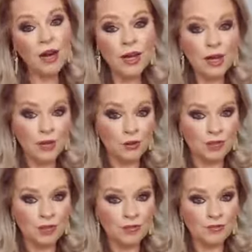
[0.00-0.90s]

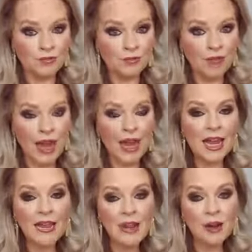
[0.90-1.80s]
acute? Okay,
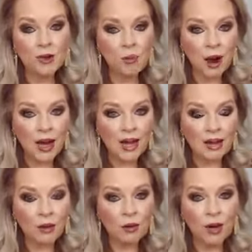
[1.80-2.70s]
is it
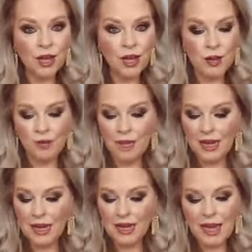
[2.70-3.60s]
chronic or acute?
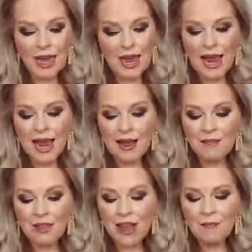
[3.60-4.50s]
Meaning,
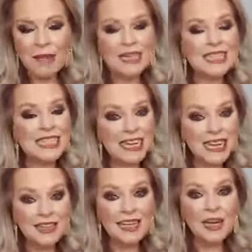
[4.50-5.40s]
have they been
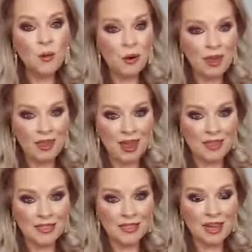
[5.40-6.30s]
dealing with
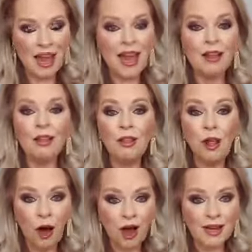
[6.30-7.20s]
it a
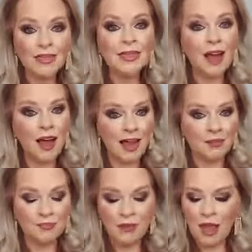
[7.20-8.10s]
long time?